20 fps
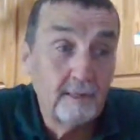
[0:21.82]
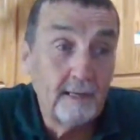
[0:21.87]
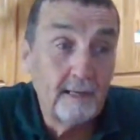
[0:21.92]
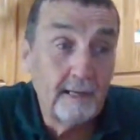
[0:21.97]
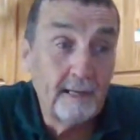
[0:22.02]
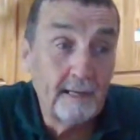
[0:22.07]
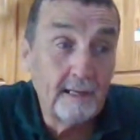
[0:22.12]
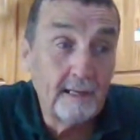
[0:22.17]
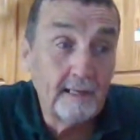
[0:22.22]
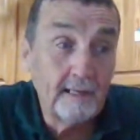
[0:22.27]

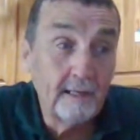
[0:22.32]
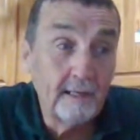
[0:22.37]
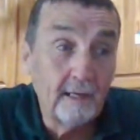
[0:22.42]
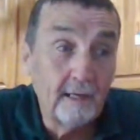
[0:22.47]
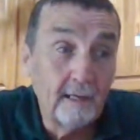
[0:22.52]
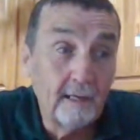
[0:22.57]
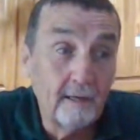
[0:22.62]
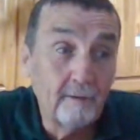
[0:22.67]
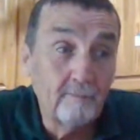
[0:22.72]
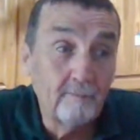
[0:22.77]
and
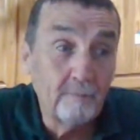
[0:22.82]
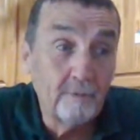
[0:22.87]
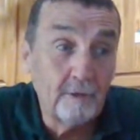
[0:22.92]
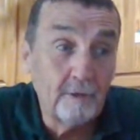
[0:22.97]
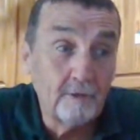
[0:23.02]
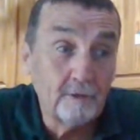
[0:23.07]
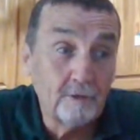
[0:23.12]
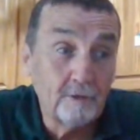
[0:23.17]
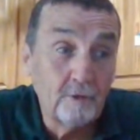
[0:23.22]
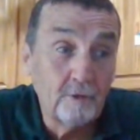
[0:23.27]
um,
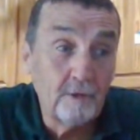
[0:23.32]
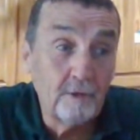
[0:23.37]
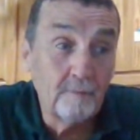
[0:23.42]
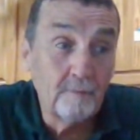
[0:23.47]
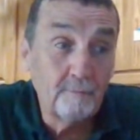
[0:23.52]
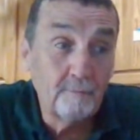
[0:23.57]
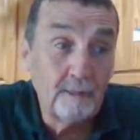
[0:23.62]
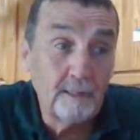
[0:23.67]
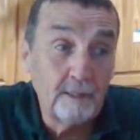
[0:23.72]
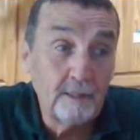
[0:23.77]
there's going to
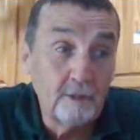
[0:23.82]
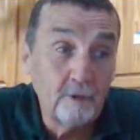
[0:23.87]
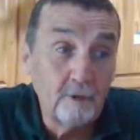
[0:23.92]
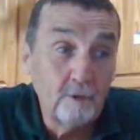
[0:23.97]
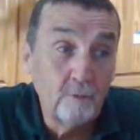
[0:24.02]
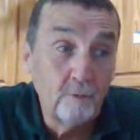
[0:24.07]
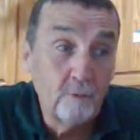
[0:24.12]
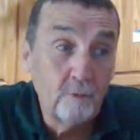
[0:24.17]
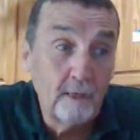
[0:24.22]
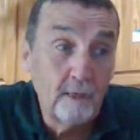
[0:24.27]
be a
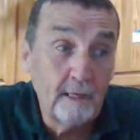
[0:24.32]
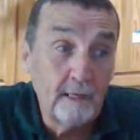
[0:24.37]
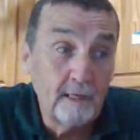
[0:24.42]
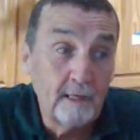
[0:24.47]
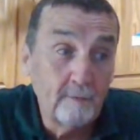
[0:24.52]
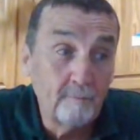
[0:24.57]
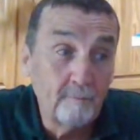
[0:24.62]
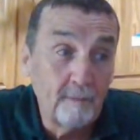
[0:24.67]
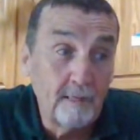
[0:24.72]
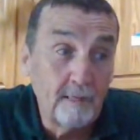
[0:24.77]
new way
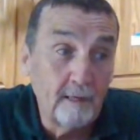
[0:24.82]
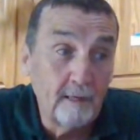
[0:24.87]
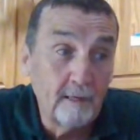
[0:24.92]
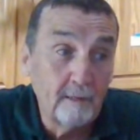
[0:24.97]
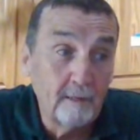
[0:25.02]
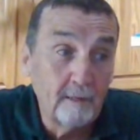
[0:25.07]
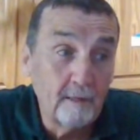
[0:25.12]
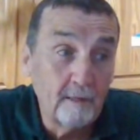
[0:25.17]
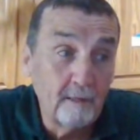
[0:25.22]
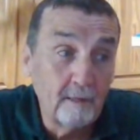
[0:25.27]
about
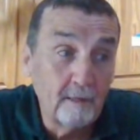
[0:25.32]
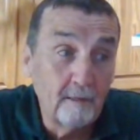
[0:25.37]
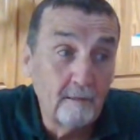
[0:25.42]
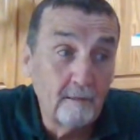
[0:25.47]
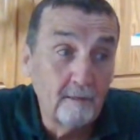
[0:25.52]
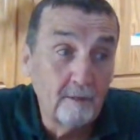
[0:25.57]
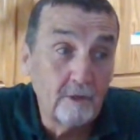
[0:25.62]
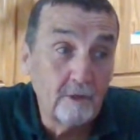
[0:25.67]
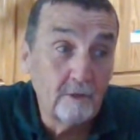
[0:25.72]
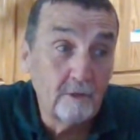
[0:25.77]
uh,
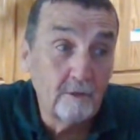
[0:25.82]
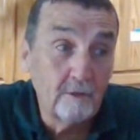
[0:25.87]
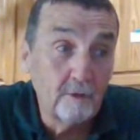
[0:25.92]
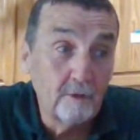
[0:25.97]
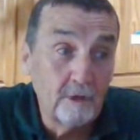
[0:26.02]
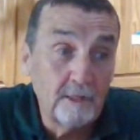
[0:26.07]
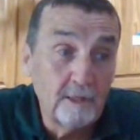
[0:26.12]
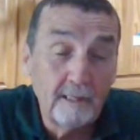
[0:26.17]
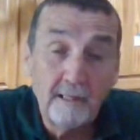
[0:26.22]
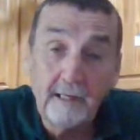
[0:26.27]

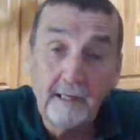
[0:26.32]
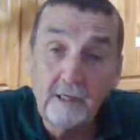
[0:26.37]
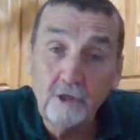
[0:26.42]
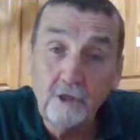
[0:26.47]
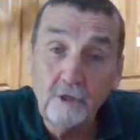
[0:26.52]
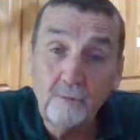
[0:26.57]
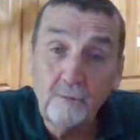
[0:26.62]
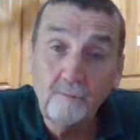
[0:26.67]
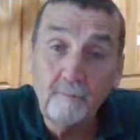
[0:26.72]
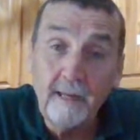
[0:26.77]
looking at
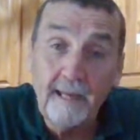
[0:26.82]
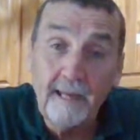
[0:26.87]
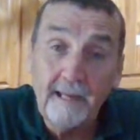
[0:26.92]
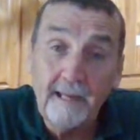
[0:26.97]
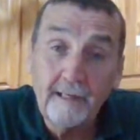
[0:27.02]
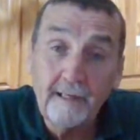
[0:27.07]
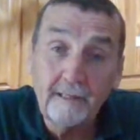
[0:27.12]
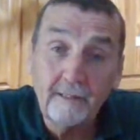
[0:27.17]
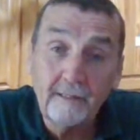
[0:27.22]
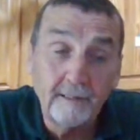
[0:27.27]

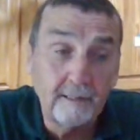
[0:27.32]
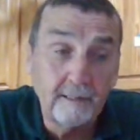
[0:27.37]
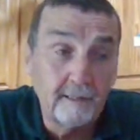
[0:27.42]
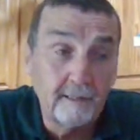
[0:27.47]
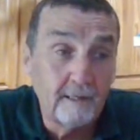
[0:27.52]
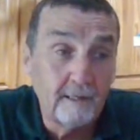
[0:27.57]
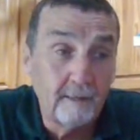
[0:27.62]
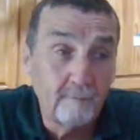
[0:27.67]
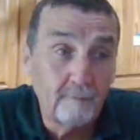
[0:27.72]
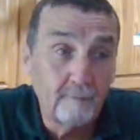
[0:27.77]
humanity
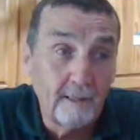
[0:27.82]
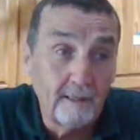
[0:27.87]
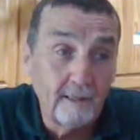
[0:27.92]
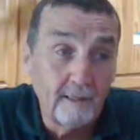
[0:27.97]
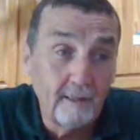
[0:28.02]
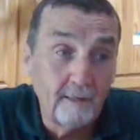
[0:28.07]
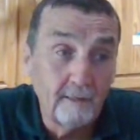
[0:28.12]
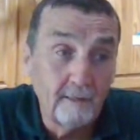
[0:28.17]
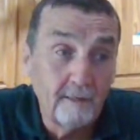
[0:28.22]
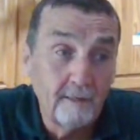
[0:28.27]
and
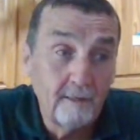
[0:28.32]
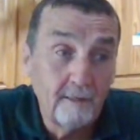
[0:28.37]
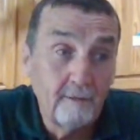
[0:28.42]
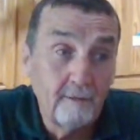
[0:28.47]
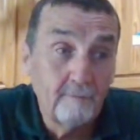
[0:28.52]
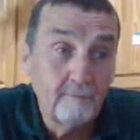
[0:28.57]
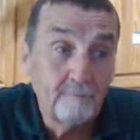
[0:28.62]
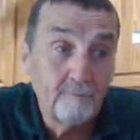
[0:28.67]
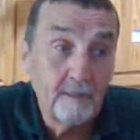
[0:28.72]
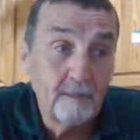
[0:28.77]
about
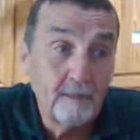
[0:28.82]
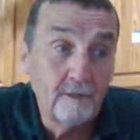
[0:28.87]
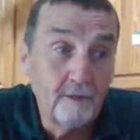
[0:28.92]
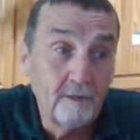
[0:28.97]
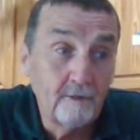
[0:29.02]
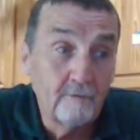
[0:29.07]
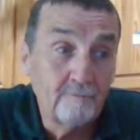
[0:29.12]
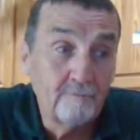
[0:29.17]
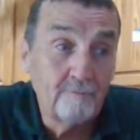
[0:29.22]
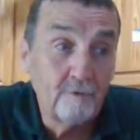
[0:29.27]
you
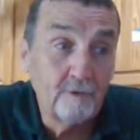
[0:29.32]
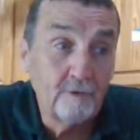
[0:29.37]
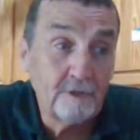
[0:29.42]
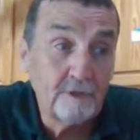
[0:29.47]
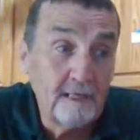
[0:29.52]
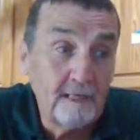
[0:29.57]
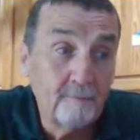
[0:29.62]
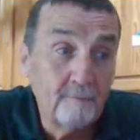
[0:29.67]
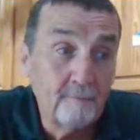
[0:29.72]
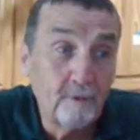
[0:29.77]
know, for
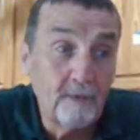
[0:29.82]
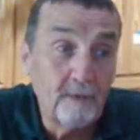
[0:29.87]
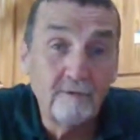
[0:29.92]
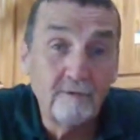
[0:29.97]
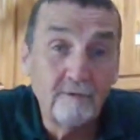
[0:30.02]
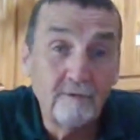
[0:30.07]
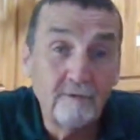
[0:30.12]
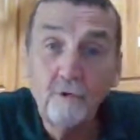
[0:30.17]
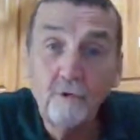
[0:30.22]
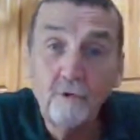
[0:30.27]
example,
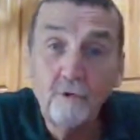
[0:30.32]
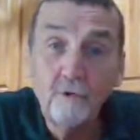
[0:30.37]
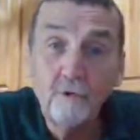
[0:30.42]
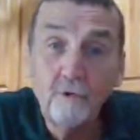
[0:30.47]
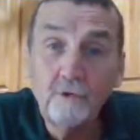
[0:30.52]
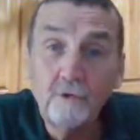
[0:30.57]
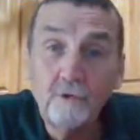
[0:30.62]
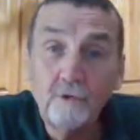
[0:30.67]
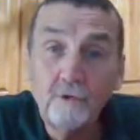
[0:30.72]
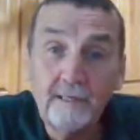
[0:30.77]

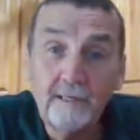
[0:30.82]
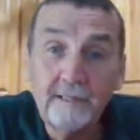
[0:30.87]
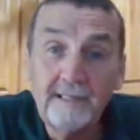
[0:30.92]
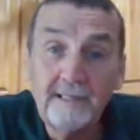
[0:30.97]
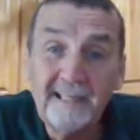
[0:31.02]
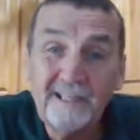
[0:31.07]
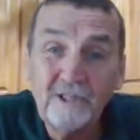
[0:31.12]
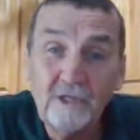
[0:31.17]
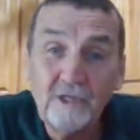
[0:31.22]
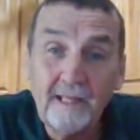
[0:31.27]
evolution. They're
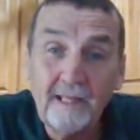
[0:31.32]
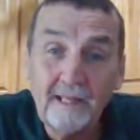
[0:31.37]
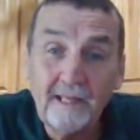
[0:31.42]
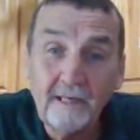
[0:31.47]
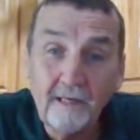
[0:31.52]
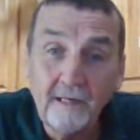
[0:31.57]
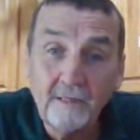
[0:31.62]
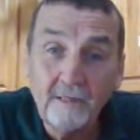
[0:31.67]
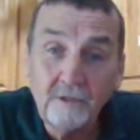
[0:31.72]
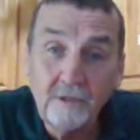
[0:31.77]
teaching that
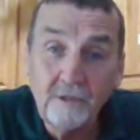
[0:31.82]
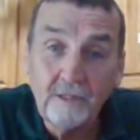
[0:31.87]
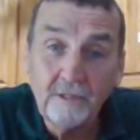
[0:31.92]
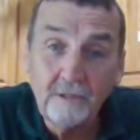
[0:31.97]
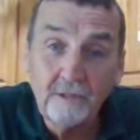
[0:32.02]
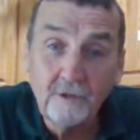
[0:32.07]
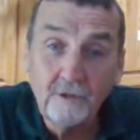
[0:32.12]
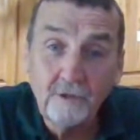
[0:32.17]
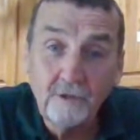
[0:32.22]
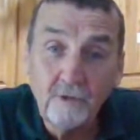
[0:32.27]

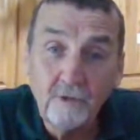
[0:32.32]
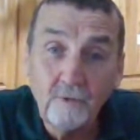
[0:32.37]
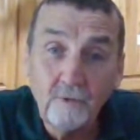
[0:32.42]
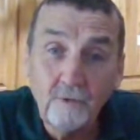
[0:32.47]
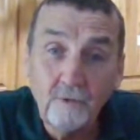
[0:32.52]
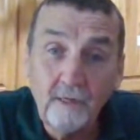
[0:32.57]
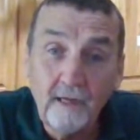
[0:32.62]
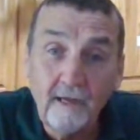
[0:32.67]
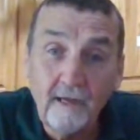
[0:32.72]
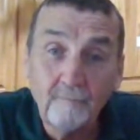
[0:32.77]
nonsense in school
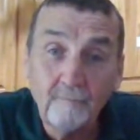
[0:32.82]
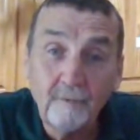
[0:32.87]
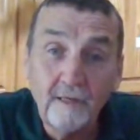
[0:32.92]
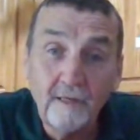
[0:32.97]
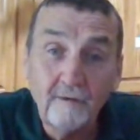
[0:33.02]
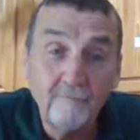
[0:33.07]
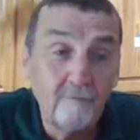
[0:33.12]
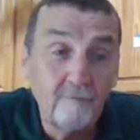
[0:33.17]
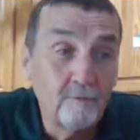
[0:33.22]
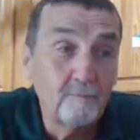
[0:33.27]
and have
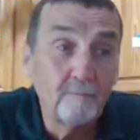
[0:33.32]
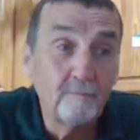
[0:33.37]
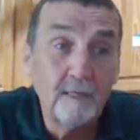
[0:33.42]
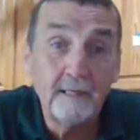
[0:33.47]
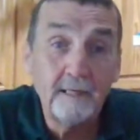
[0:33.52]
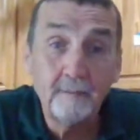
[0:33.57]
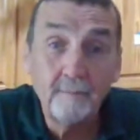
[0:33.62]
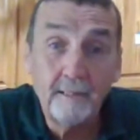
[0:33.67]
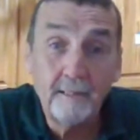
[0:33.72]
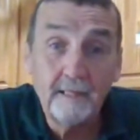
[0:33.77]
been for
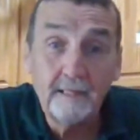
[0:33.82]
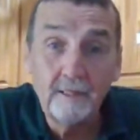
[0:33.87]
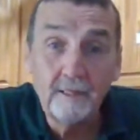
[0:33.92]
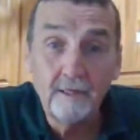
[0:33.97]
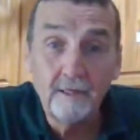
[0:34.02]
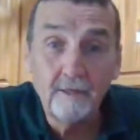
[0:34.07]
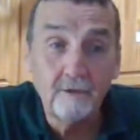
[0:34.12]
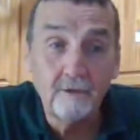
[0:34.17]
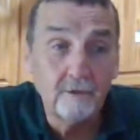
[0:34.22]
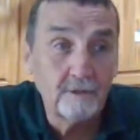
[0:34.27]
many, many
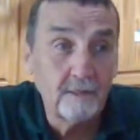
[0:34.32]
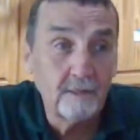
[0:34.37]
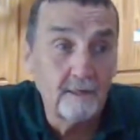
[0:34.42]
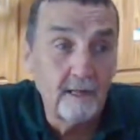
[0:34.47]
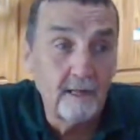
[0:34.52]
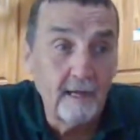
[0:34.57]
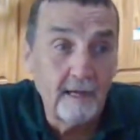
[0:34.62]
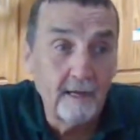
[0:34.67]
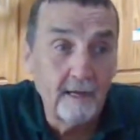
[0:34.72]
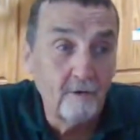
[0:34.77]
years, and
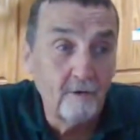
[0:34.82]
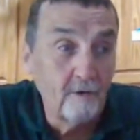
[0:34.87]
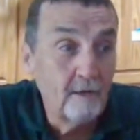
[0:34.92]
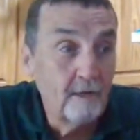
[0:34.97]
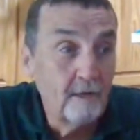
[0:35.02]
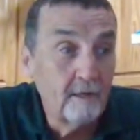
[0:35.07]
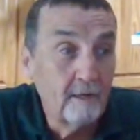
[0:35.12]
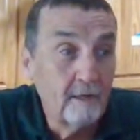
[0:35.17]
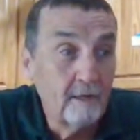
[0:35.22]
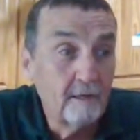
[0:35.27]
how
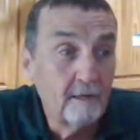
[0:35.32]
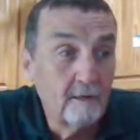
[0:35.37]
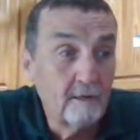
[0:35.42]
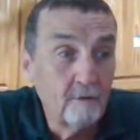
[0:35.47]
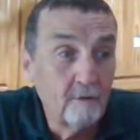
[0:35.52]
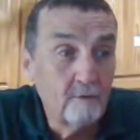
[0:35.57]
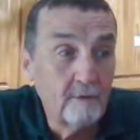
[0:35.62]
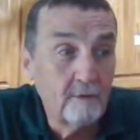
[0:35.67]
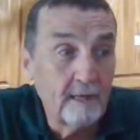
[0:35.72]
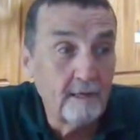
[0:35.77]
uh,
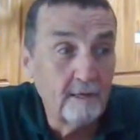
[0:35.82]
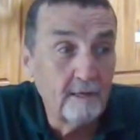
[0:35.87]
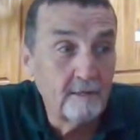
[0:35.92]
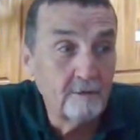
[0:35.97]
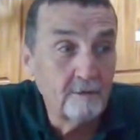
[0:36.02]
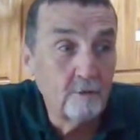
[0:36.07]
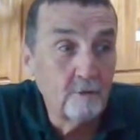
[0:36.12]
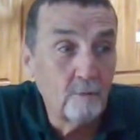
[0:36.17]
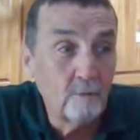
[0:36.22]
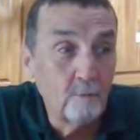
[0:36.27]
that
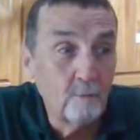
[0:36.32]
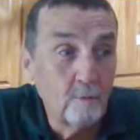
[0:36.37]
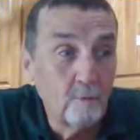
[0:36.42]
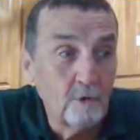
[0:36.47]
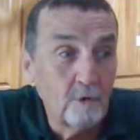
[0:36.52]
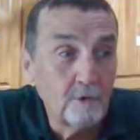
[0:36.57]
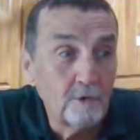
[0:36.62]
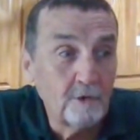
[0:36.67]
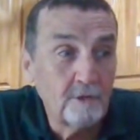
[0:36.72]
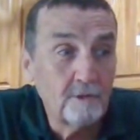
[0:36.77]
is the
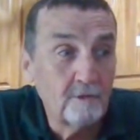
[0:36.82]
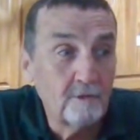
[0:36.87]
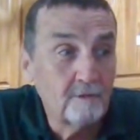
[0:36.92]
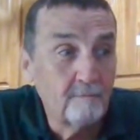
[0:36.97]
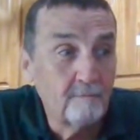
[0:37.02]
worst